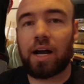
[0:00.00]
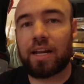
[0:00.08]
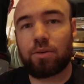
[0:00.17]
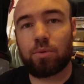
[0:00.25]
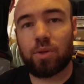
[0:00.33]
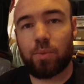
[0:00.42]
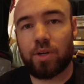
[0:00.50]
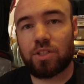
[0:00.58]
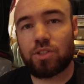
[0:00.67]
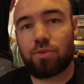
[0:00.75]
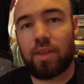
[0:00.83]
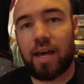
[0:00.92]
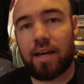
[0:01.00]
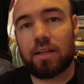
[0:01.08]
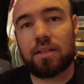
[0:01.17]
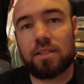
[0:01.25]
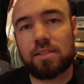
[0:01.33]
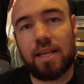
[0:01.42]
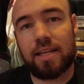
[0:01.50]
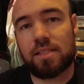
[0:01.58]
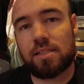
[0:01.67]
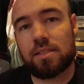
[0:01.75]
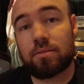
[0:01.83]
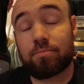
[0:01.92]
I don't really wanna do that because
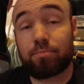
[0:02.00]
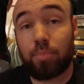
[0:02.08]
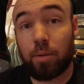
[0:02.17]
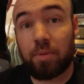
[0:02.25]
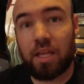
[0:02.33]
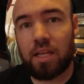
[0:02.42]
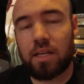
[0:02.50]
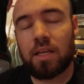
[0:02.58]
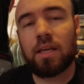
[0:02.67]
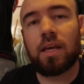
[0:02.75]
that's permanent.